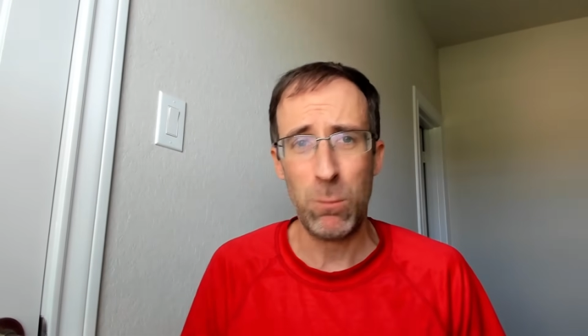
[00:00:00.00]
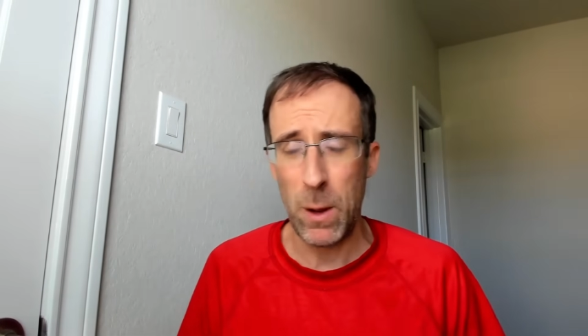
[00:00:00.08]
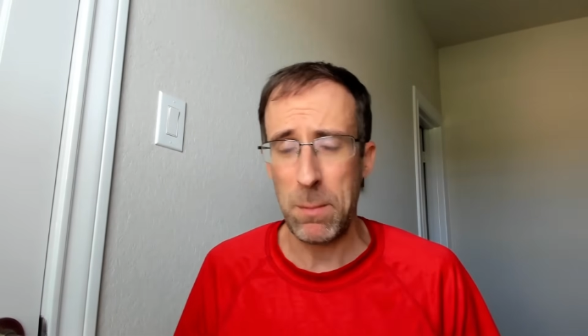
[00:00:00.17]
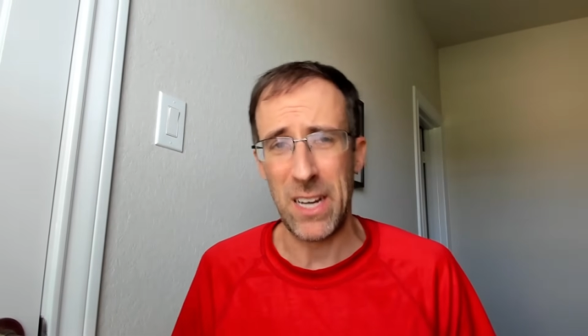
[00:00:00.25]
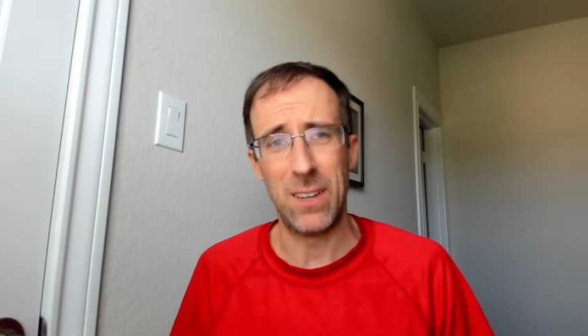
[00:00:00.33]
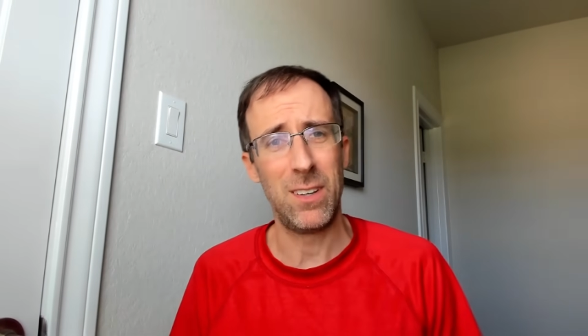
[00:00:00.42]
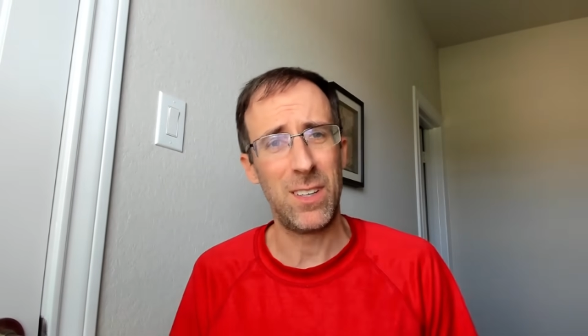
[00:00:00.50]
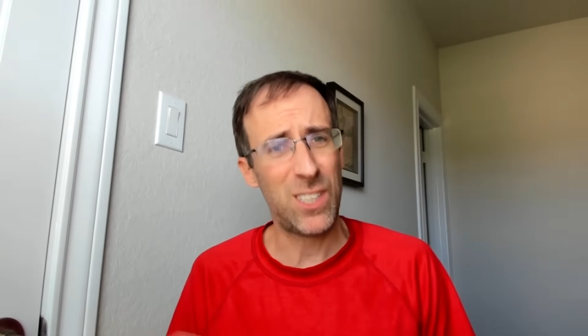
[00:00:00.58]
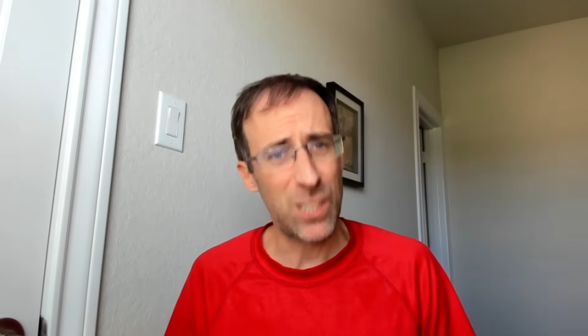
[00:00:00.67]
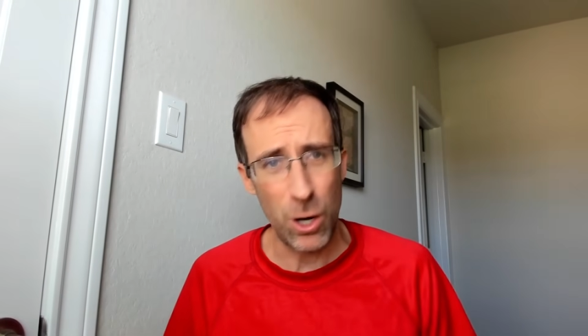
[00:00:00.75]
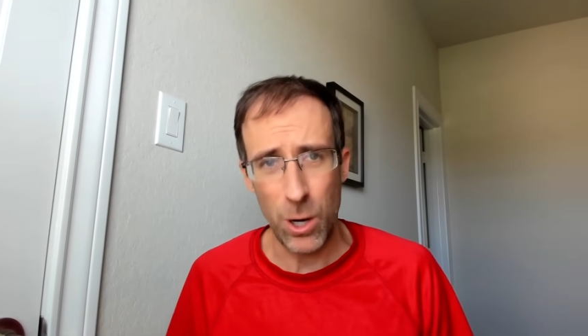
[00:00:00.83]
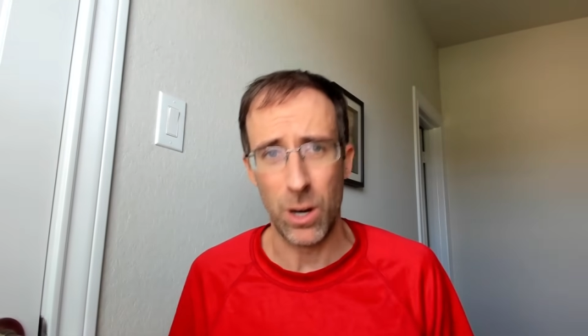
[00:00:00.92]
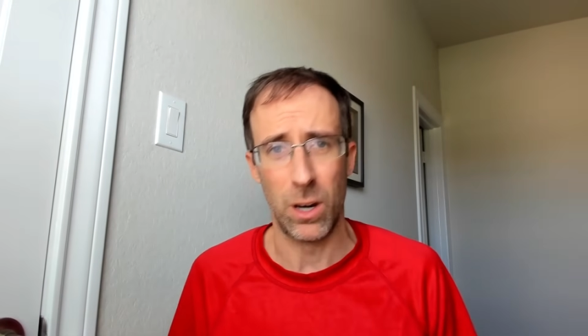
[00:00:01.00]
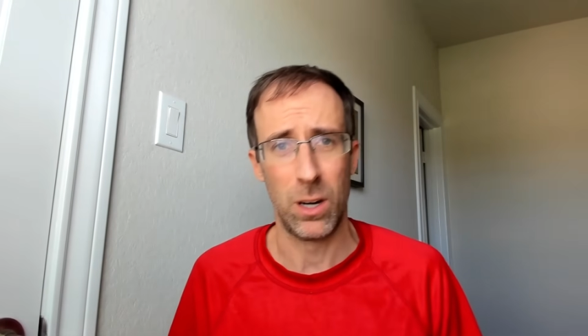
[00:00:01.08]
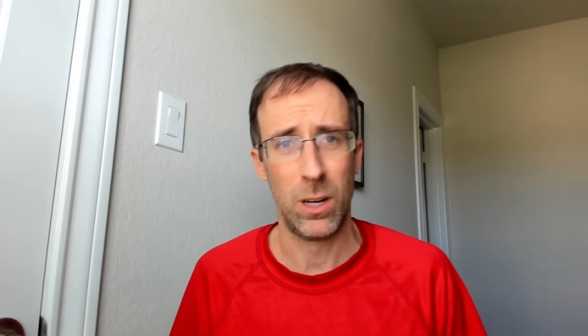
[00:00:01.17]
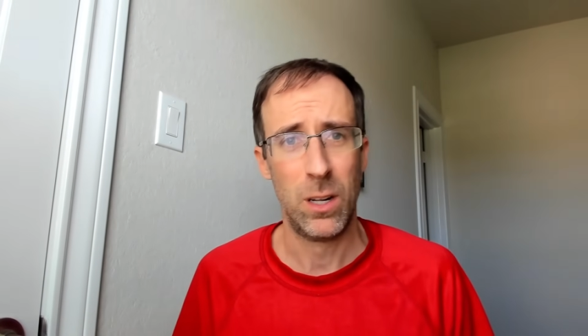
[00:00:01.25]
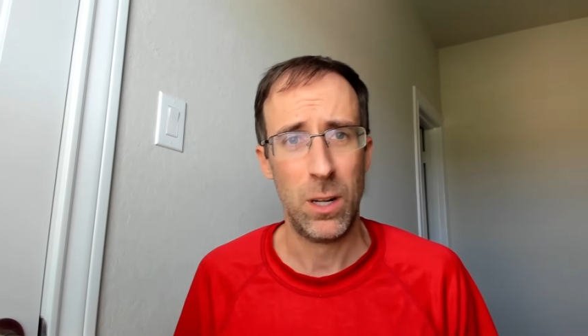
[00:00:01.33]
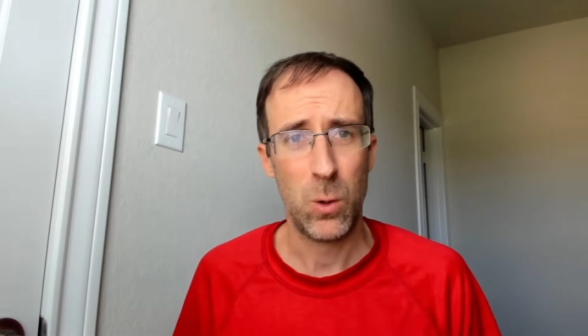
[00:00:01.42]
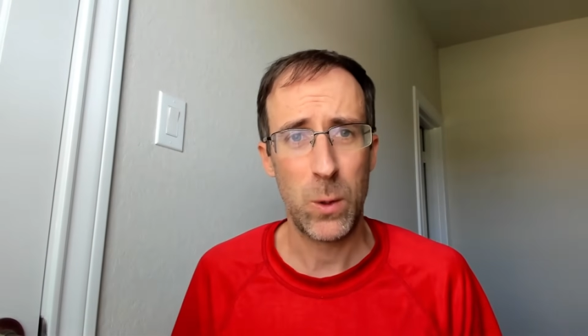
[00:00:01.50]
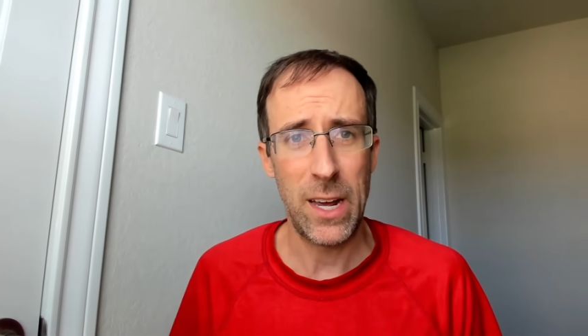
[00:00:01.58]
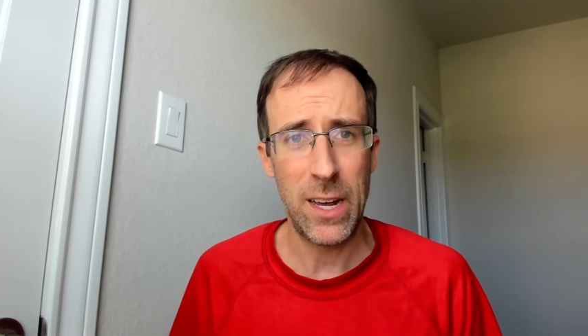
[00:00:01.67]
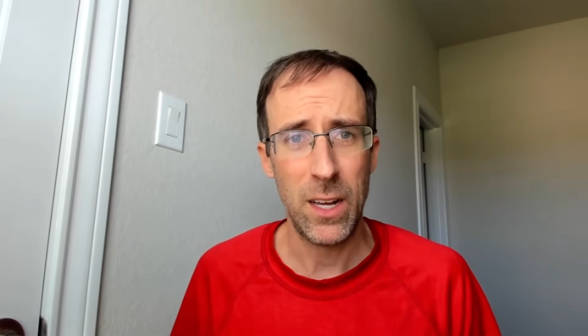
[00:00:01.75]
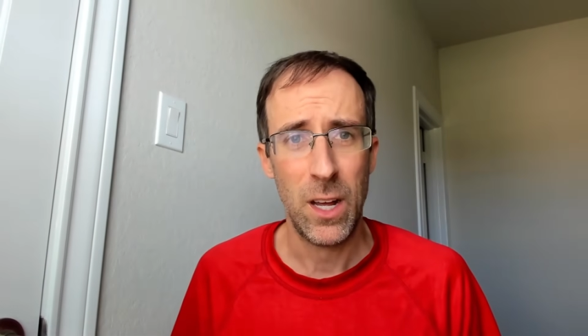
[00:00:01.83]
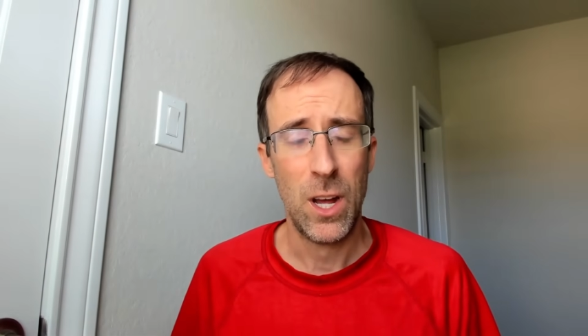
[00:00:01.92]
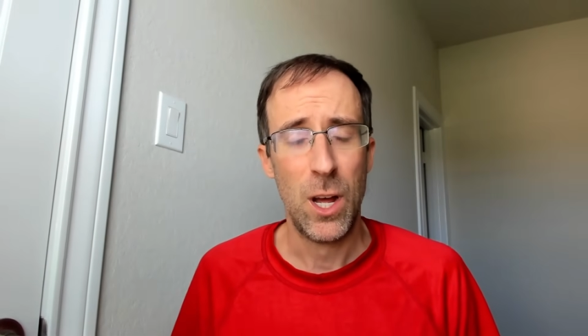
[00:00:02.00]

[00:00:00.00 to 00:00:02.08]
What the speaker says: women? Sure. Okay.